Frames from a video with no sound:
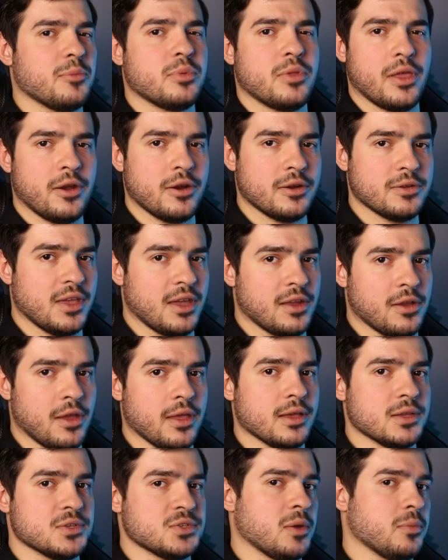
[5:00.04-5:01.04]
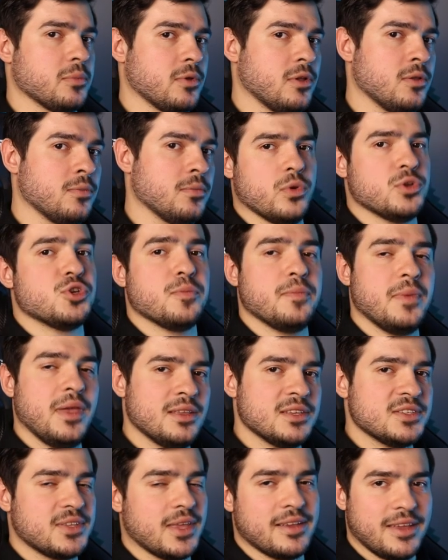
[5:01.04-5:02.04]
that player data example. Which
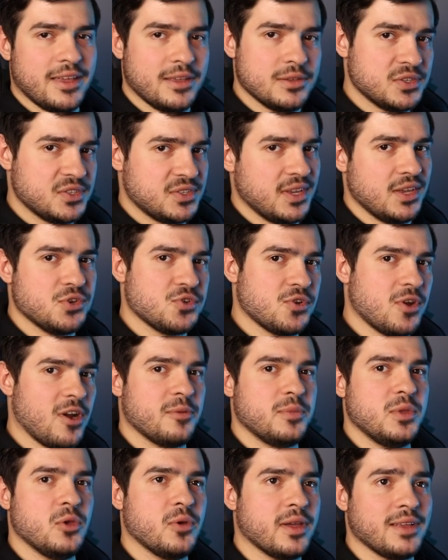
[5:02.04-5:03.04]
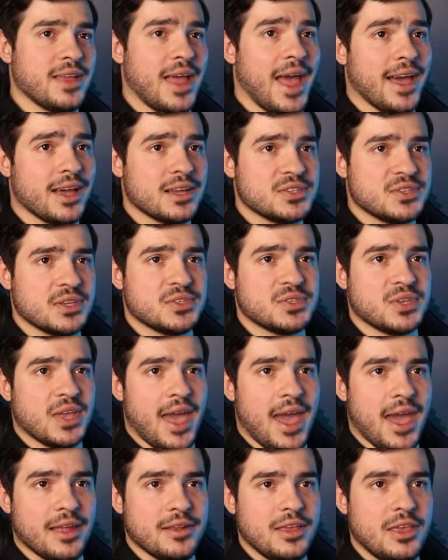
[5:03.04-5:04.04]
means that in C# you can access
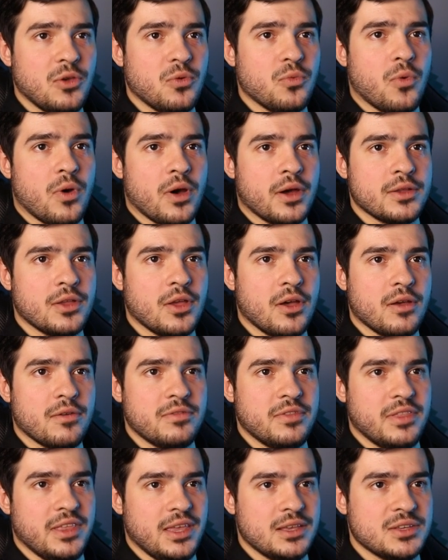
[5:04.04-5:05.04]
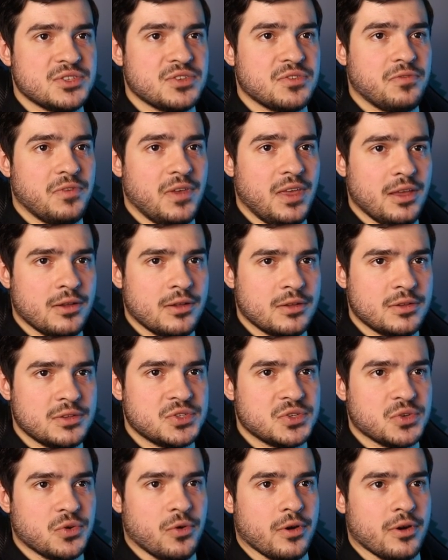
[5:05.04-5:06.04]
any one of these
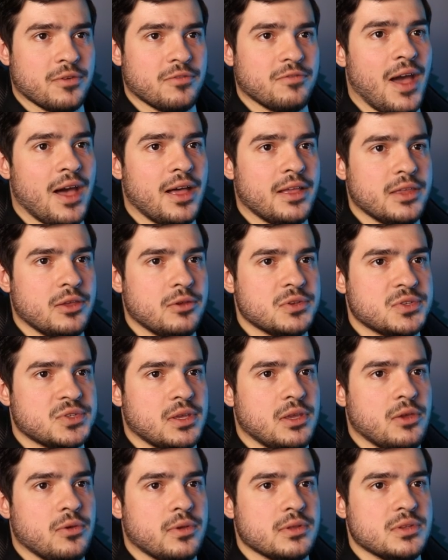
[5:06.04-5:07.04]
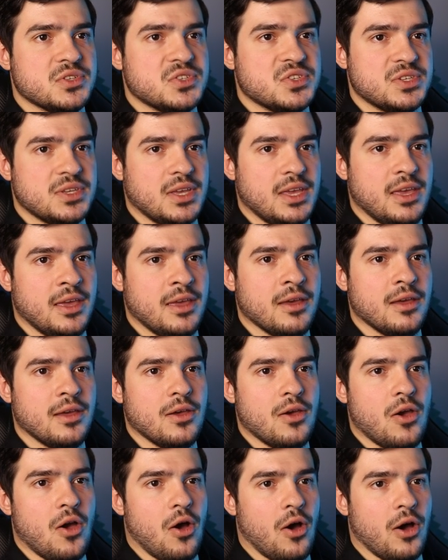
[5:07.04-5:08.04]
fields or values that you can see
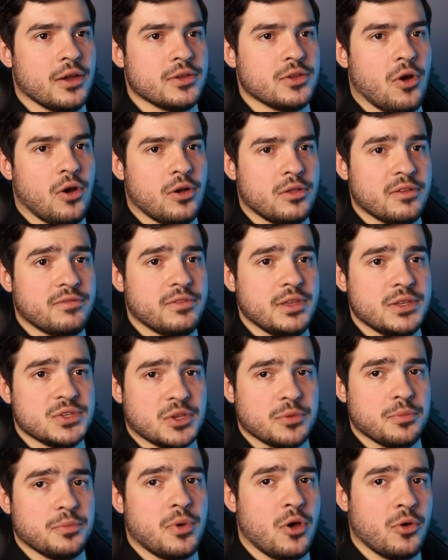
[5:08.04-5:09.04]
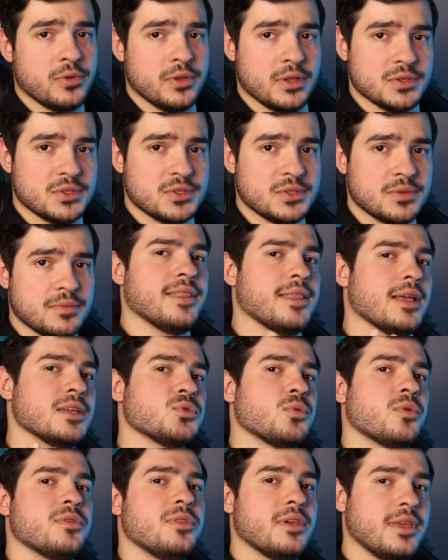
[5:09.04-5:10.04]
on all of these components. And
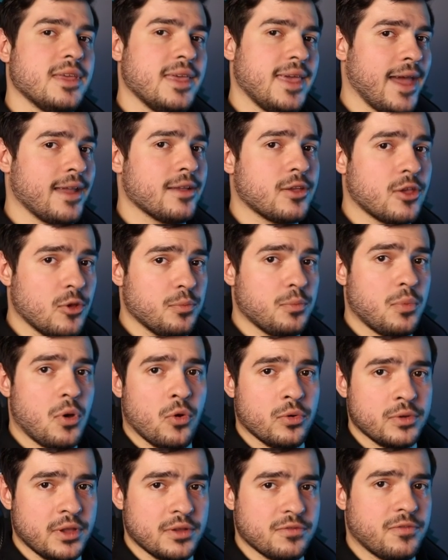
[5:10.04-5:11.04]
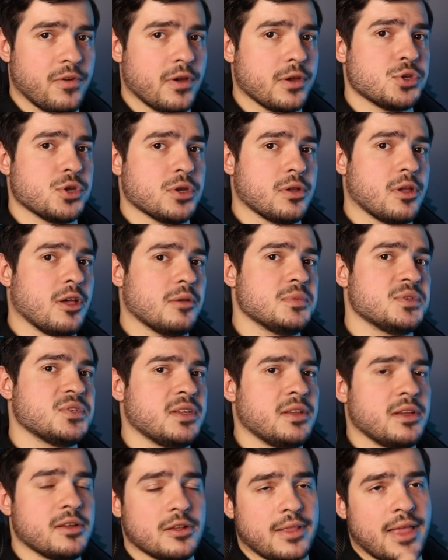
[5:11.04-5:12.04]
that's where the getComponent function
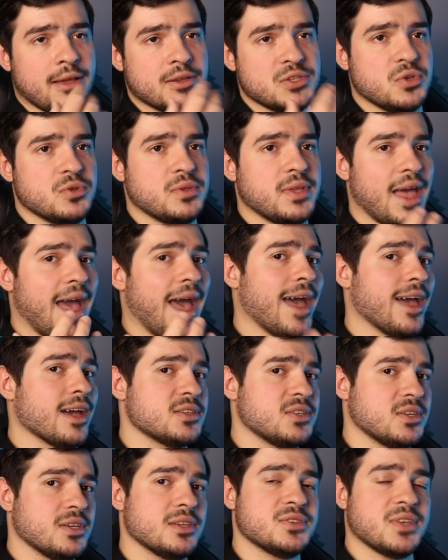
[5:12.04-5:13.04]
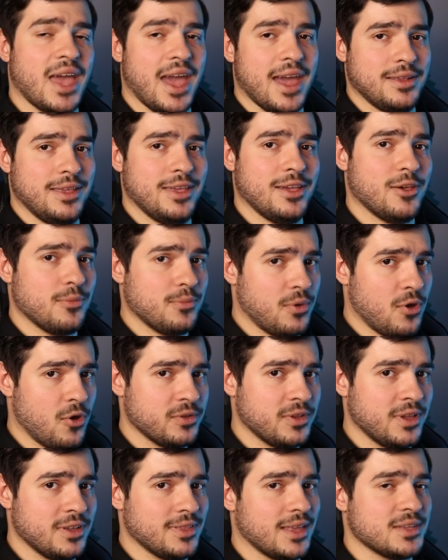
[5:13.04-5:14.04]
comes in. It allows you to access any
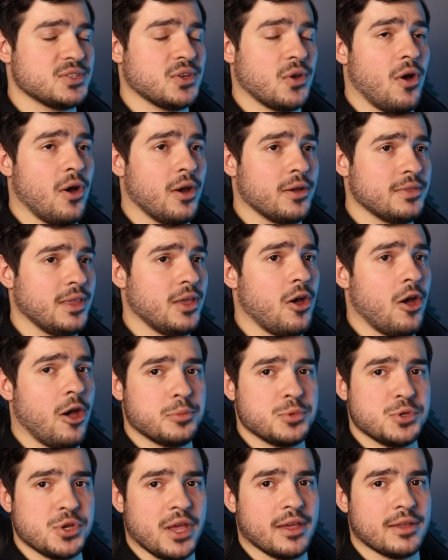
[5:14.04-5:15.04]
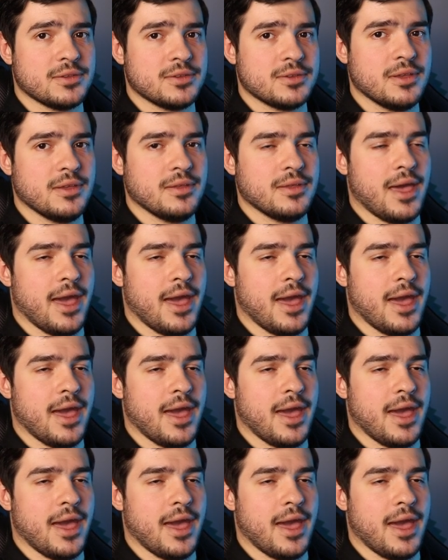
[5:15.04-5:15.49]
component that's on the object